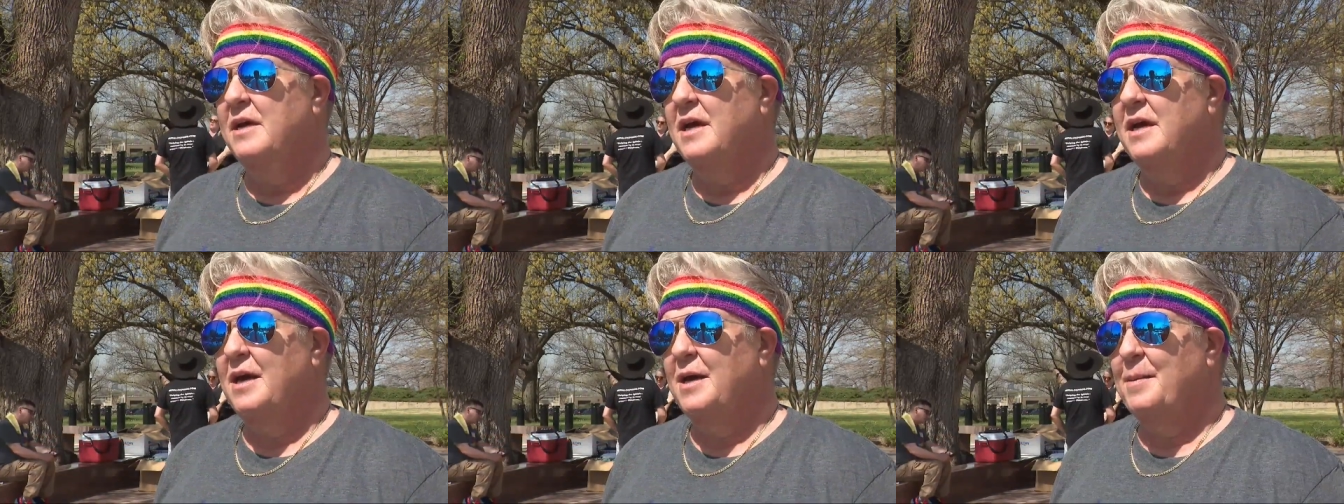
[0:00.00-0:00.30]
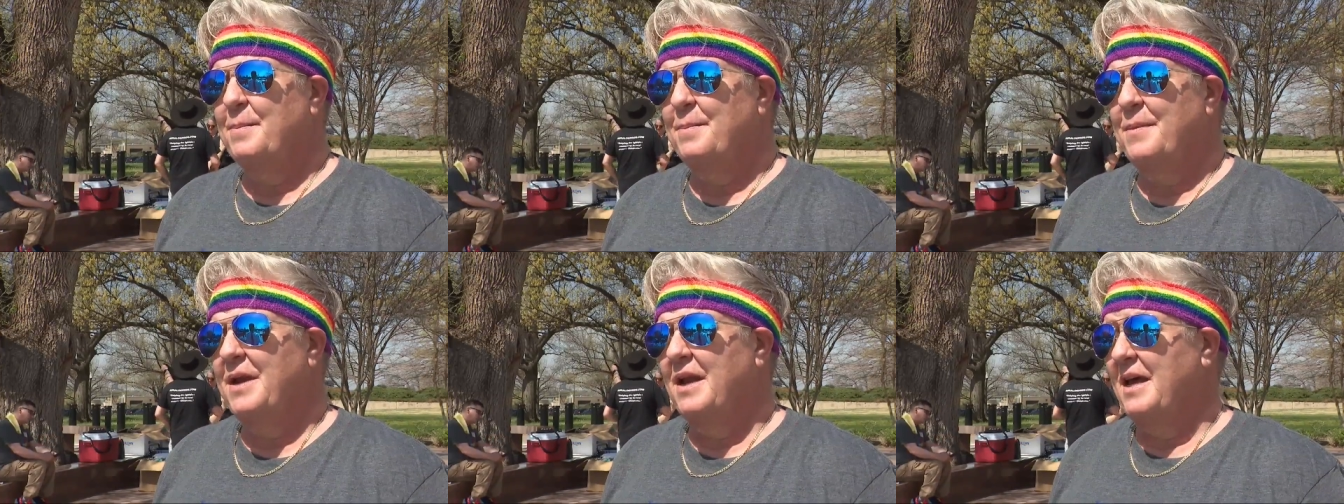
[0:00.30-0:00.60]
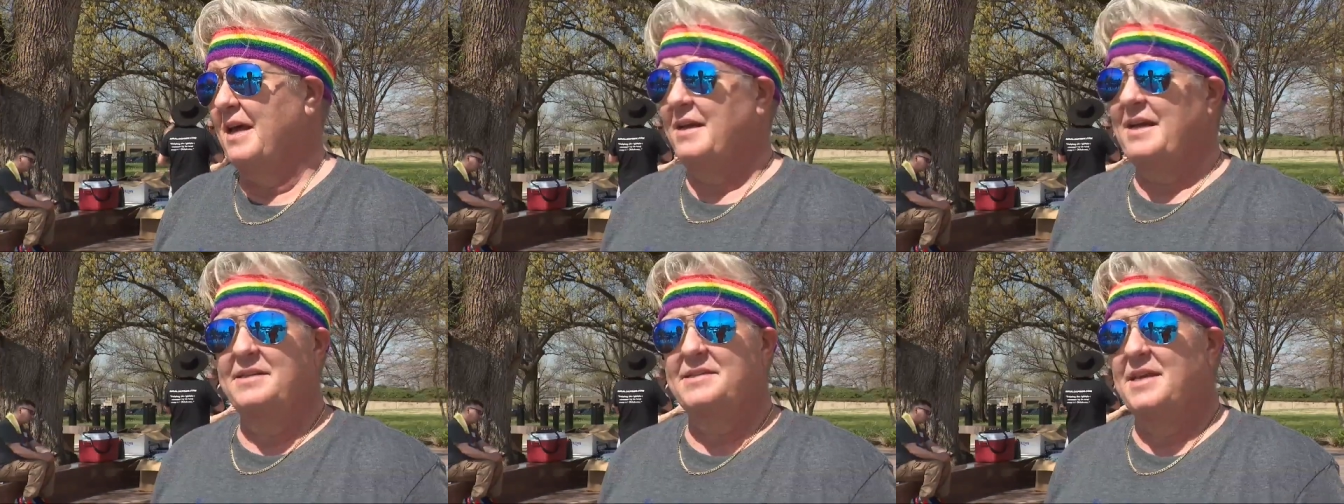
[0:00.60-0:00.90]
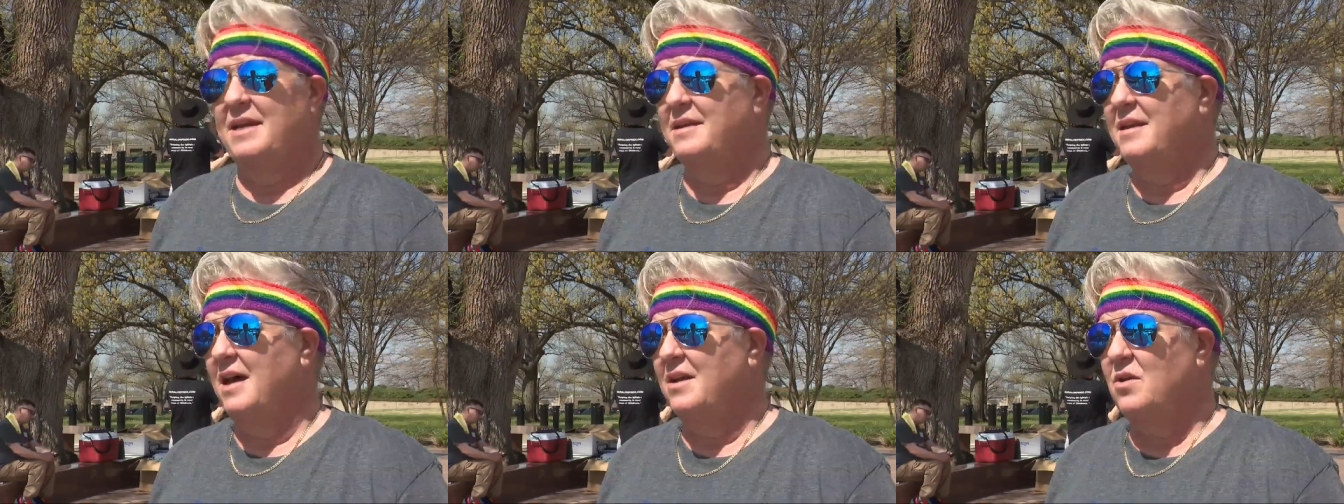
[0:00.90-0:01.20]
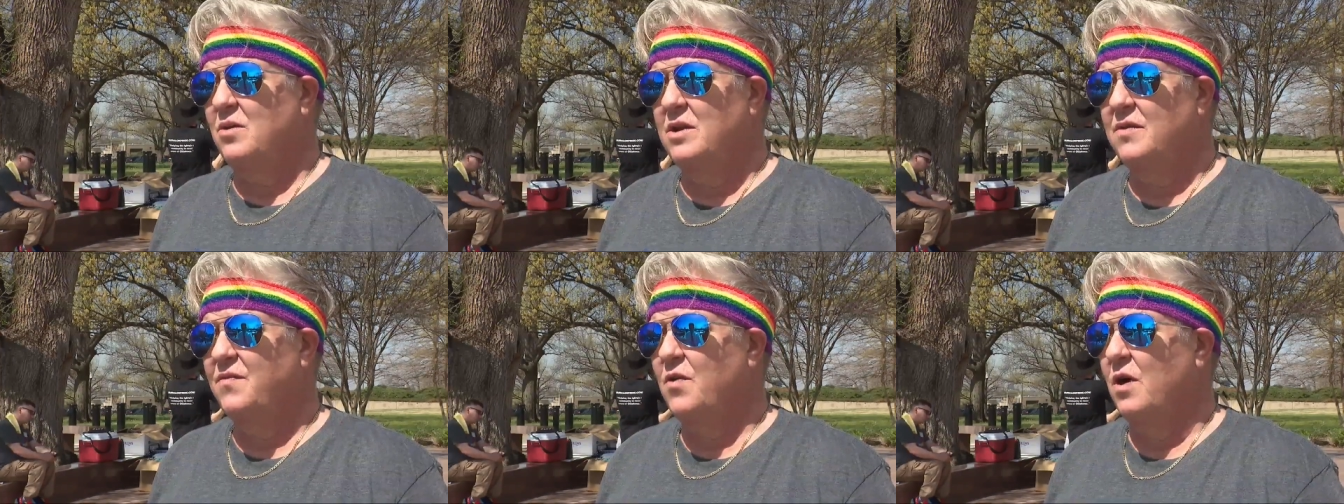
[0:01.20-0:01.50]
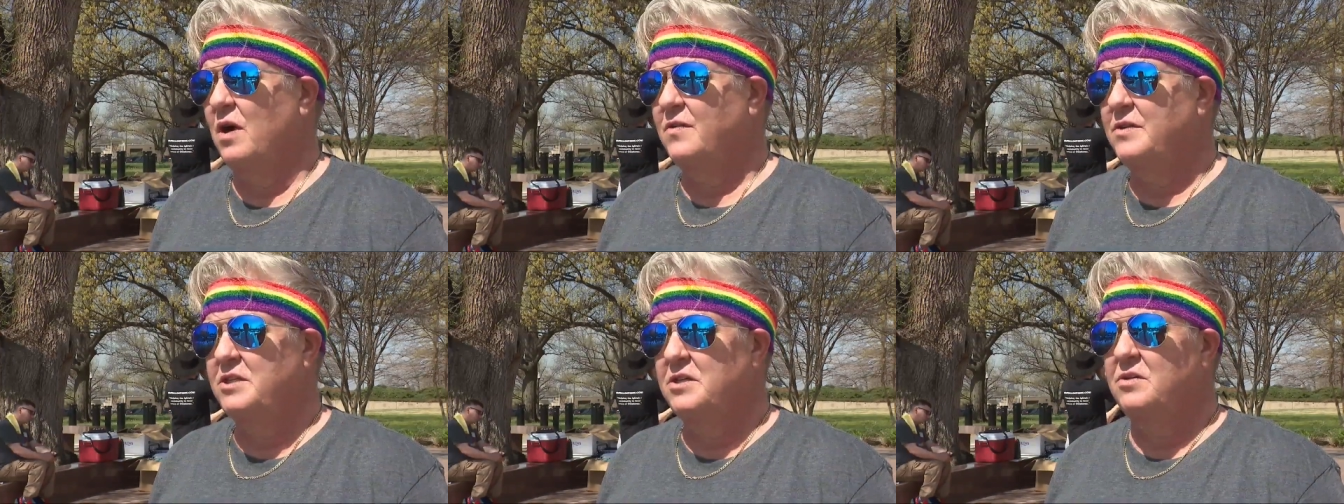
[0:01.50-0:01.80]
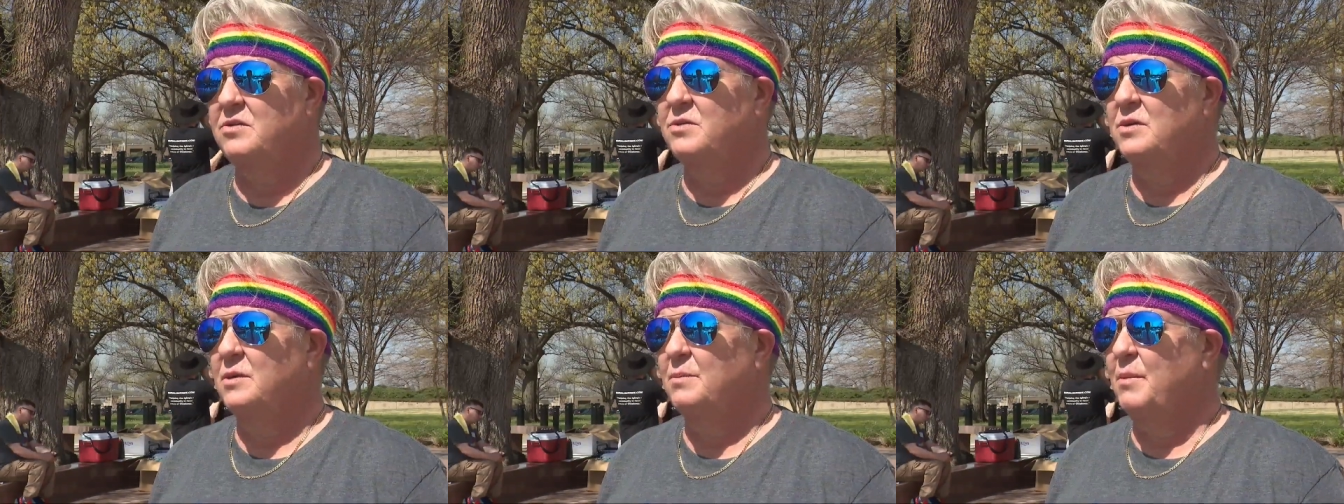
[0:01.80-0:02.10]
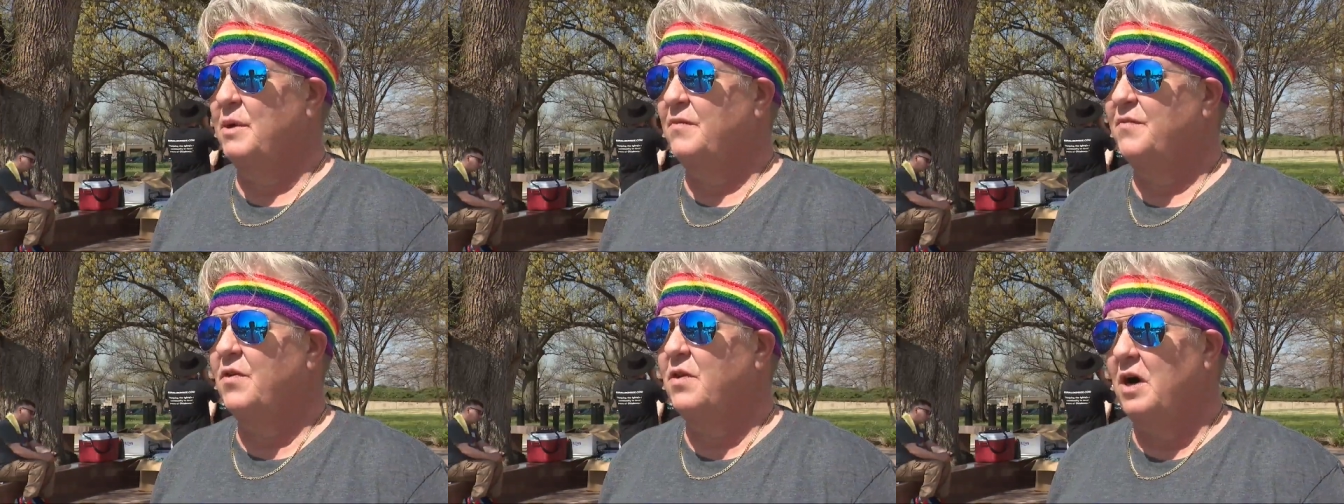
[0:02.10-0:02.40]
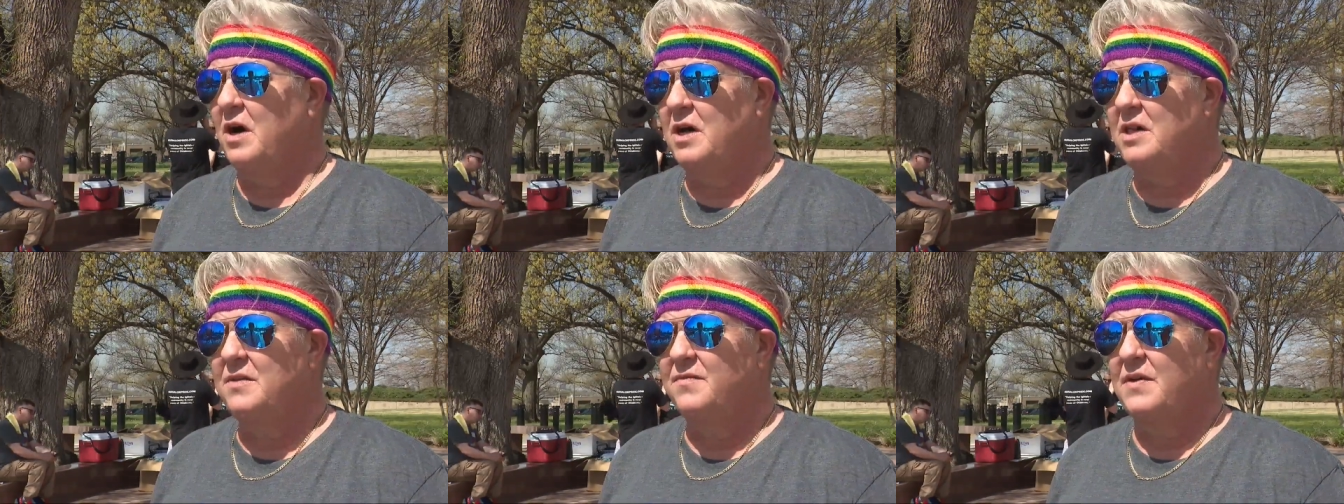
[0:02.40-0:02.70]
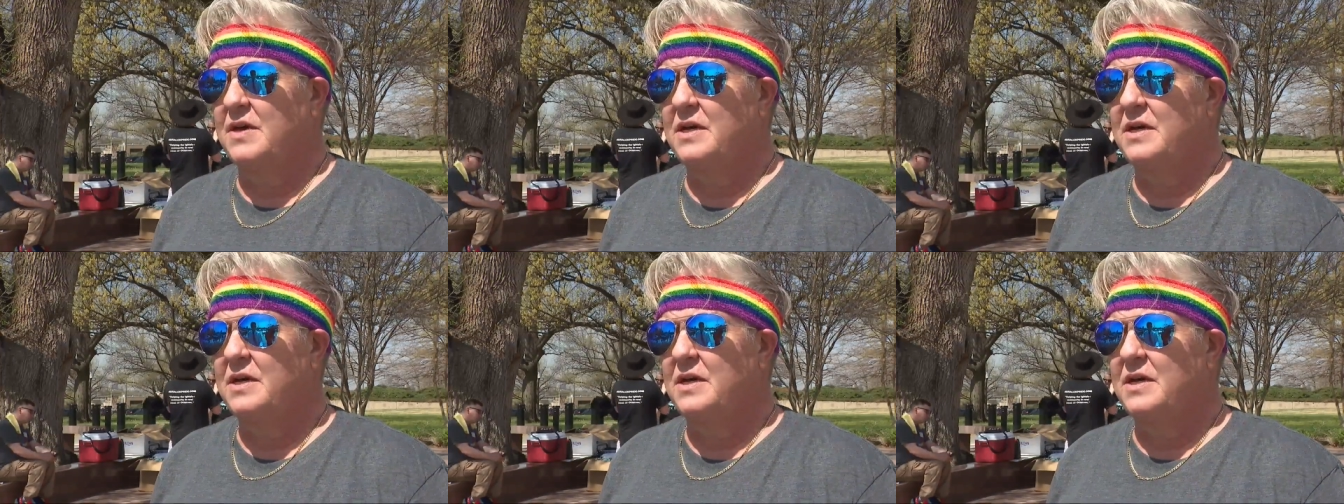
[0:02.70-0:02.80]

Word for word: Um, like I said, not only for our children, but for all of